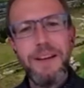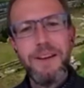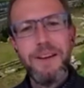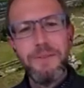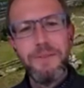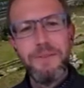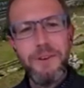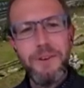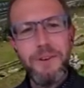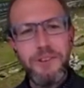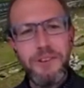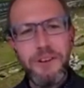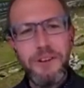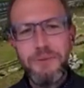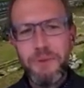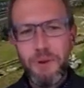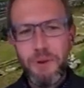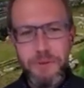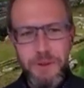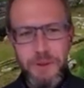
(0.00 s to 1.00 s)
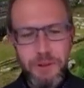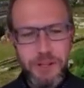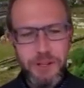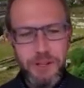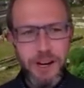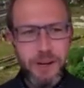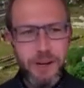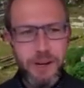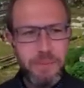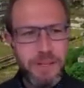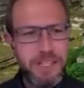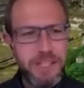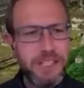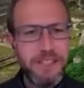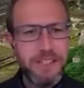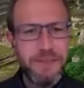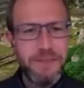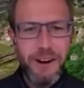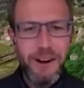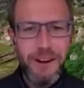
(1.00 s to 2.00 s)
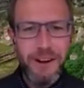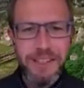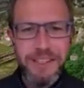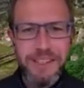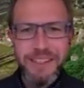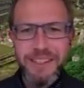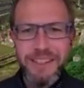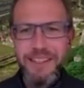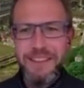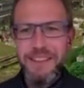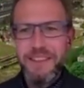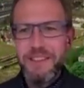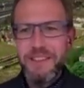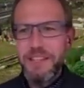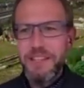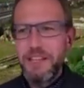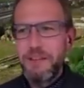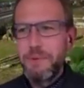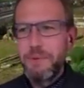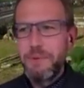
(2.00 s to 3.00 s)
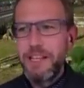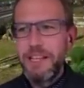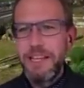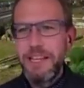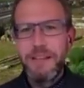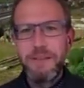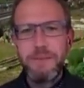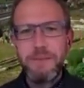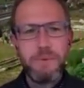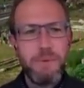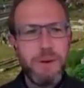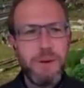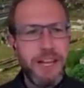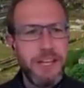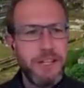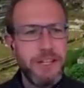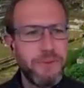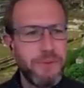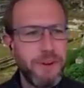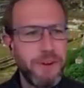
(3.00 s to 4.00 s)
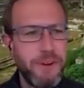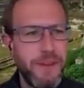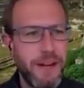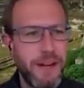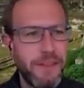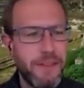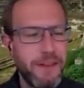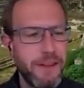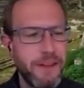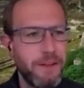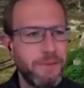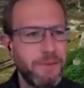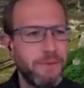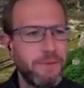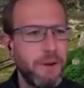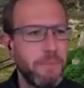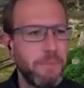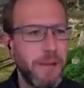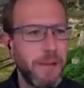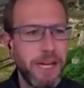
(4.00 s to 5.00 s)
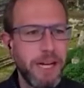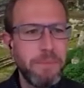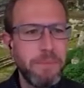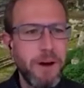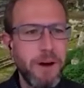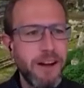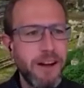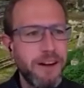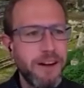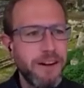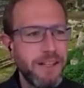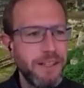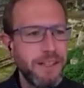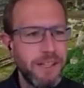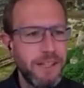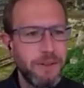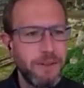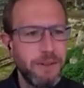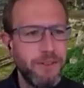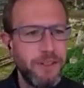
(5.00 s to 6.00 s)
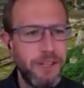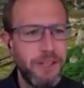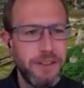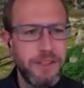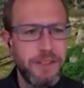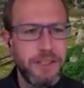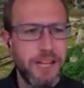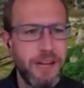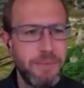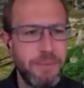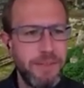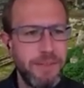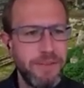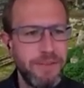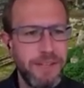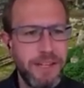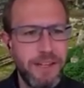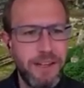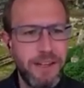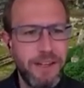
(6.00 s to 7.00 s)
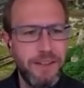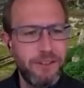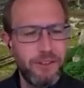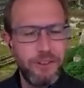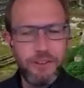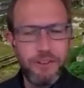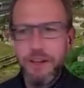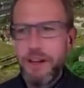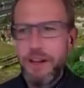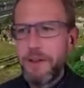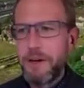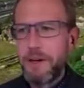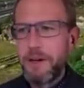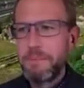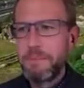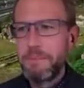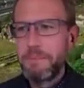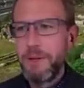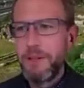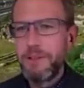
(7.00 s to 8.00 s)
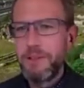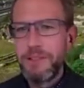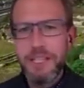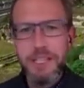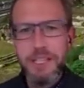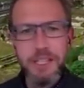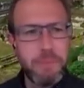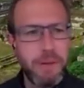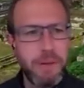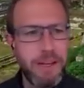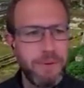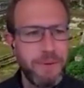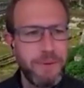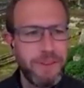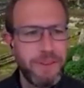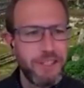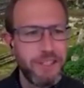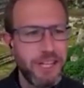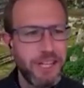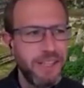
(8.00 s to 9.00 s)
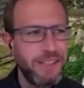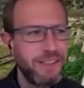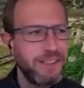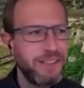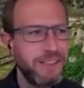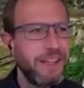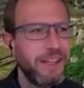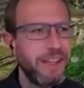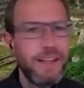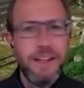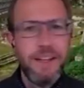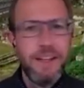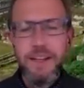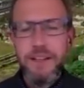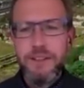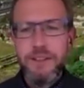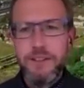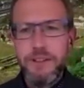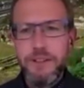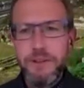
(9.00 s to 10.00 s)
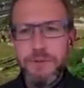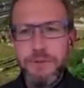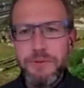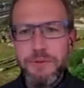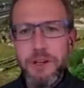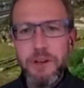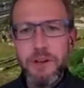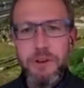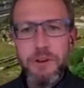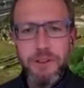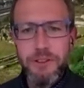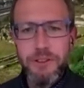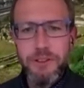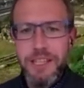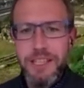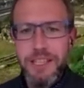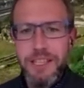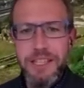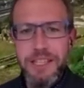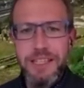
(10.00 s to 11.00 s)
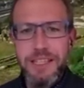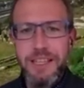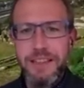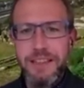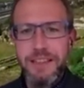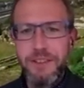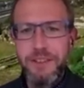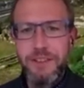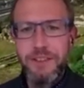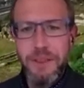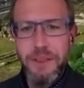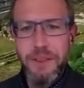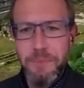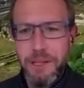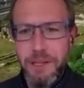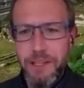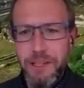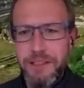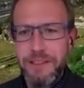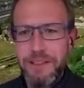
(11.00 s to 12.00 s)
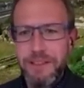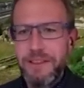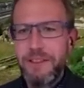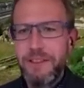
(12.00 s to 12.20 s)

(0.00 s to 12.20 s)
First and foremost are pieces of art, and this can really range from anything from painted pottery, like we see at the top left here. This is another Maltese playing with a child, to funeral stele, like this in the middle.